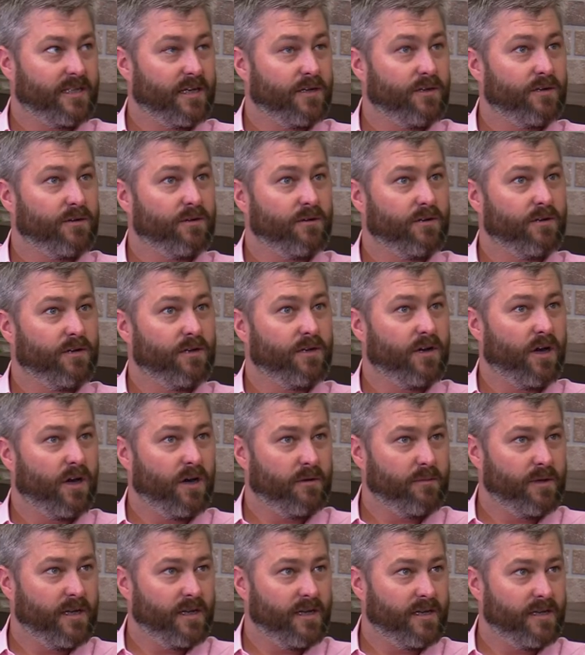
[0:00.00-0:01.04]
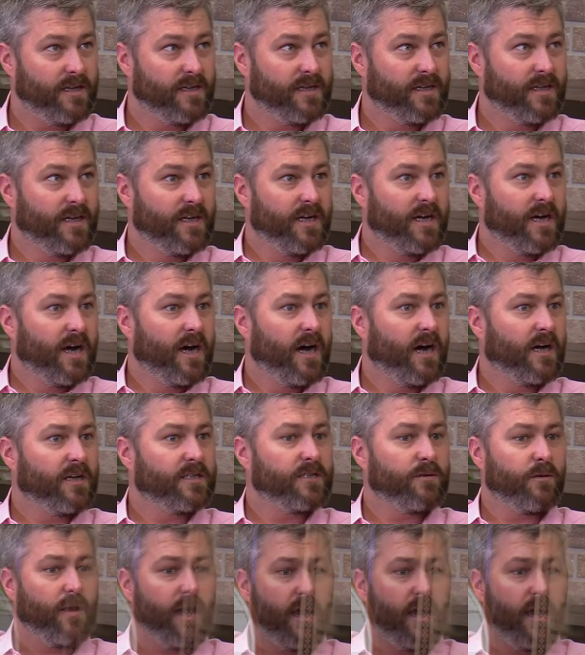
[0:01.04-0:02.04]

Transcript: tell you coming uh, so